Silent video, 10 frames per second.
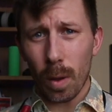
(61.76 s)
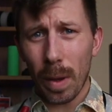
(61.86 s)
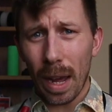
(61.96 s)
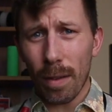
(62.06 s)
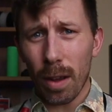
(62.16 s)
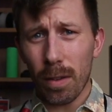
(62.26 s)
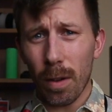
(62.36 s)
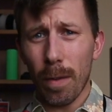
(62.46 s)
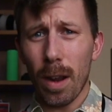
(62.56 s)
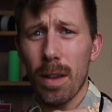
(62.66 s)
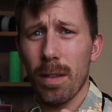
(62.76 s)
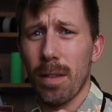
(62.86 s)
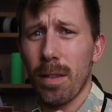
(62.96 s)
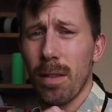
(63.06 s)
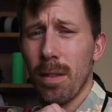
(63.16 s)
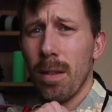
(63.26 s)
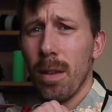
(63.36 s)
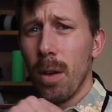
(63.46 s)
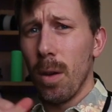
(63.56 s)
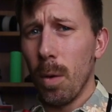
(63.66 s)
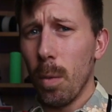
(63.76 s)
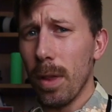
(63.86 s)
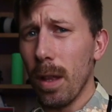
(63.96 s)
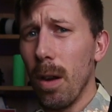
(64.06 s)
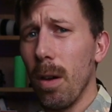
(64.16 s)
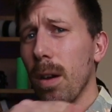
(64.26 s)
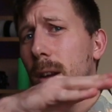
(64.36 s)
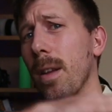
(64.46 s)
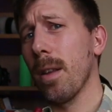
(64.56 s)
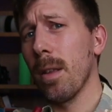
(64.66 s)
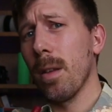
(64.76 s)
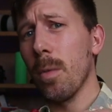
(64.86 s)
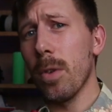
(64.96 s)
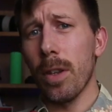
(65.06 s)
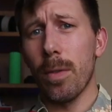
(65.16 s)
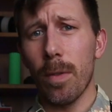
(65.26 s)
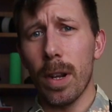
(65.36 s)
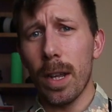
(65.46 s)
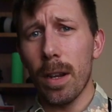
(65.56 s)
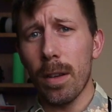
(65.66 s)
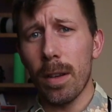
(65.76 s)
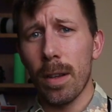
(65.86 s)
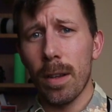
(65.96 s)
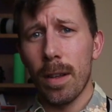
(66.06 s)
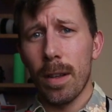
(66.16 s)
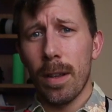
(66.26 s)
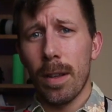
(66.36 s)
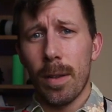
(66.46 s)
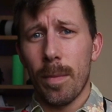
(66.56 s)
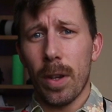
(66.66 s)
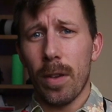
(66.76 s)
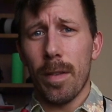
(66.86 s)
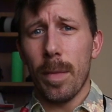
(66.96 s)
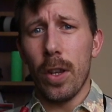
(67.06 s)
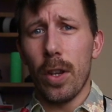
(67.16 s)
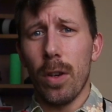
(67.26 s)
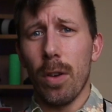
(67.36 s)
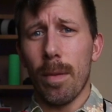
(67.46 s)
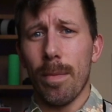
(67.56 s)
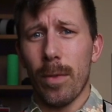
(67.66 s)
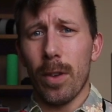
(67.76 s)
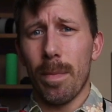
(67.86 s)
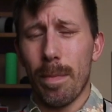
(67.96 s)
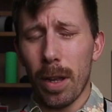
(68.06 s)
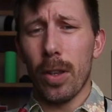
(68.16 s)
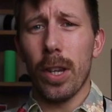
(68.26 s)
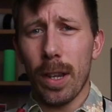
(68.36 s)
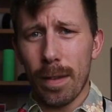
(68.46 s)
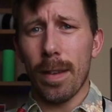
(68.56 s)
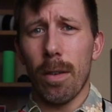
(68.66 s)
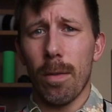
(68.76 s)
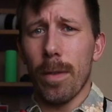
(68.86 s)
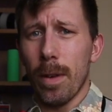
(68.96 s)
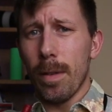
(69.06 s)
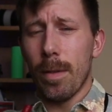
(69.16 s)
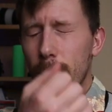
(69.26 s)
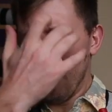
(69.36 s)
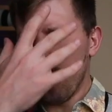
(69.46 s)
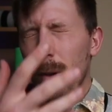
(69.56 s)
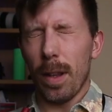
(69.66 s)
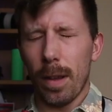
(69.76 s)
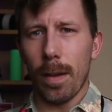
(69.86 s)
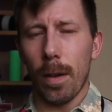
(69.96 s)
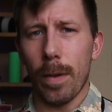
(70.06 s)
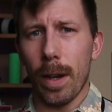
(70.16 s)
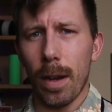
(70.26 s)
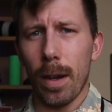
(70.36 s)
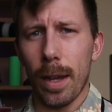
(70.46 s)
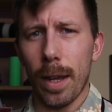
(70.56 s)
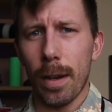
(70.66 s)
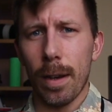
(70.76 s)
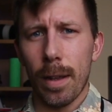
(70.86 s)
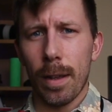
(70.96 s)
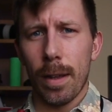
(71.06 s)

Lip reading: We have our soft flasks with the lock, which is really good because it means you're not just punching yourself and squirting yourself in the eye, and